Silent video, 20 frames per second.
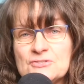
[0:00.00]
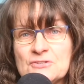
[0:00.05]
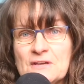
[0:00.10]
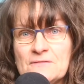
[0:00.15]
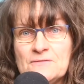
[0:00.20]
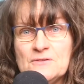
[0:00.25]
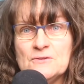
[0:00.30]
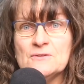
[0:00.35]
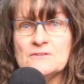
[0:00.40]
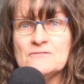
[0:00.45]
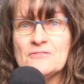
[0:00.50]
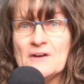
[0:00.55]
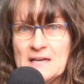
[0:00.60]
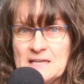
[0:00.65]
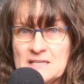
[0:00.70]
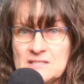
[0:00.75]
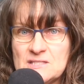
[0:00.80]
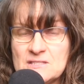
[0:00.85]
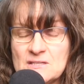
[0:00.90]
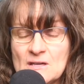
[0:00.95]
to give you
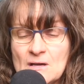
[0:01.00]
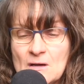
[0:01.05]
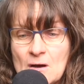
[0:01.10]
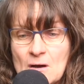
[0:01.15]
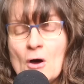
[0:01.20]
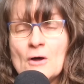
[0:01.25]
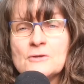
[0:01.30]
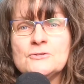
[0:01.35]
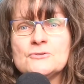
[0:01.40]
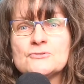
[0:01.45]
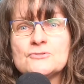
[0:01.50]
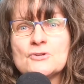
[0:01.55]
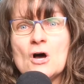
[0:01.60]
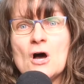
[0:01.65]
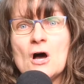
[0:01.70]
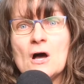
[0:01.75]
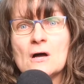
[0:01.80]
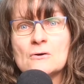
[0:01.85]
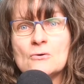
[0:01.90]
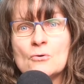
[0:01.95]
advice on your
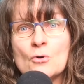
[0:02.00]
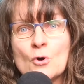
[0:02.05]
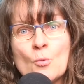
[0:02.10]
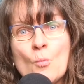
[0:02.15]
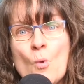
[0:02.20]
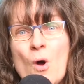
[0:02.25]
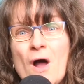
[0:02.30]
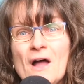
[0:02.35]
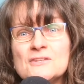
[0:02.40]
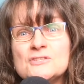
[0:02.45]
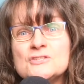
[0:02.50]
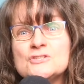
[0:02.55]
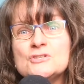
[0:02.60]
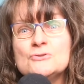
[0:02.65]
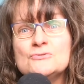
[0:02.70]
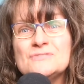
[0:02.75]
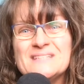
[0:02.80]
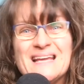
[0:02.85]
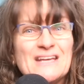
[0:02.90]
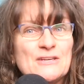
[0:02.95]
dog or wants
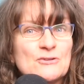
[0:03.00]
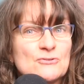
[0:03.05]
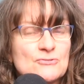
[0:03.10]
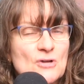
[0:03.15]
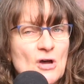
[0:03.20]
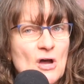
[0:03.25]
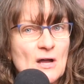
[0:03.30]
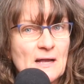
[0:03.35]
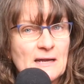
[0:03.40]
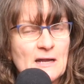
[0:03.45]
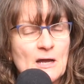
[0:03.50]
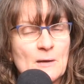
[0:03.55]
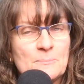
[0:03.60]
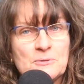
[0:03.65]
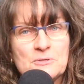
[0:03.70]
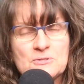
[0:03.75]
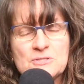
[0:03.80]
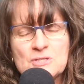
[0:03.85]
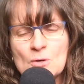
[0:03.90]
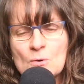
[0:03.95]
to take your dog and
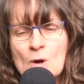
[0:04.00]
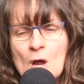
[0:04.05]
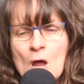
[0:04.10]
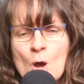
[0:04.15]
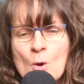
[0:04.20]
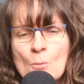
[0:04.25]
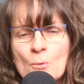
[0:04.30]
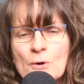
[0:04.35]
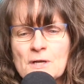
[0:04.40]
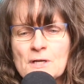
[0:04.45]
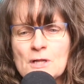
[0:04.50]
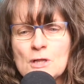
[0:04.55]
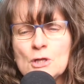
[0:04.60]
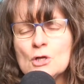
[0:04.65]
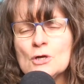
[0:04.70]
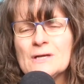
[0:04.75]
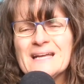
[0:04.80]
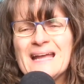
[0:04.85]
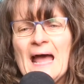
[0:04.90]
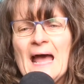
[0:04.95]
help you. So we're going to
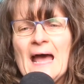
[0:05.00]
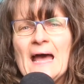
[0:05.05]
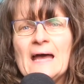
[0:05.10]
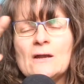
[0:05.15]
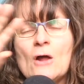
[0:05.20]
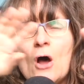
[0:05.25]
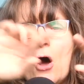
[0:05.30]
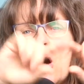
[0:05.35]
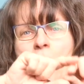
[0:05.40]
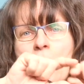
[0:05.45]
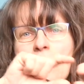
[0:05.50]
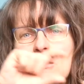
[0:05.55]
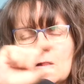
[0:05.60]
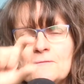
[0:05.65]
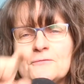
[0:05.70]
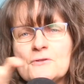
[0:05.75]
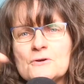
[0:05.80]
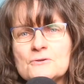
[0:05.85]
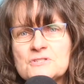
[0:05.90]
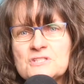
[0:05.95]
look at all
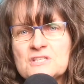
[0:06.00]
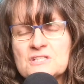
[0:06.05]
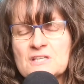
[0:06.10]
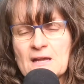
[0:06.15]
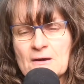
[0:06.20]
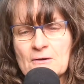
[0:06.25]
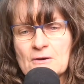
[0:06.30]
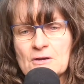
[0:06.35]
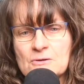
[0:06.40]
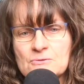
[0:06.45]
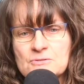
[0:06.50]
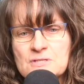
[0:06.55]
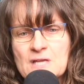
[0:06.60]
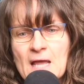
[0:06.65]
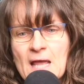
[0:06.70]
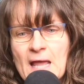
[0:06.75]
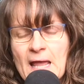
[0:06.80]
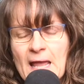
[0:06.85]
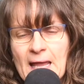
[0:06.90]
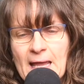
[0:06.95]
of those scenarios.
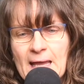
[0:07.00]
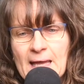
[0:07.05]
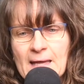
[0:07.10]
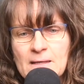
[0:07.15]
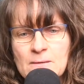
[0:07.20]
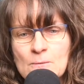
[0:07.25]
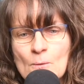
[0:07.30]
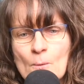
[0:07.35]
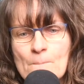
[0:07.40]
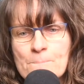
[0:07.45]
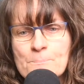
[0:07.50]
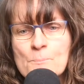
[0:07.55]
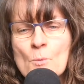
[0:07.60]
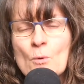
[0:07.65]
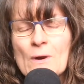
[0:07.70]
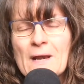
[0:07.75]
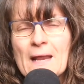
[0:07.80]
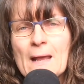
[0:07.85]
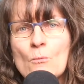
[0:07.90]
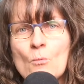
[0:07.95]
And
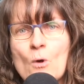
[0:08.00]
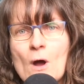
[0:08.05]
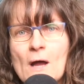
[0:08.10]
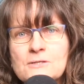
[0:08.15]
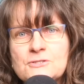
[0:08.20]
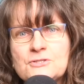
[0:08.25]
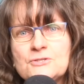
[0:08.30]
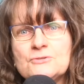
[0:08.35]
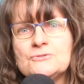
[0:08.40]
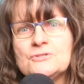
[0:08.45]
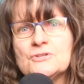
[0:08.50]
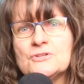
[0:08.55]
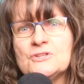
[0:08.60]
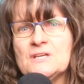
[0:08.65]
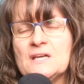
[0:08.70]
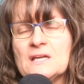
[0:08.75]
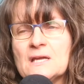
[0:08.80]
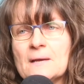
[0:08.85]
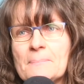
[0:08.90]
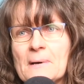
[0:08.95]
what I want you to
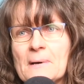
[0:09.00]
think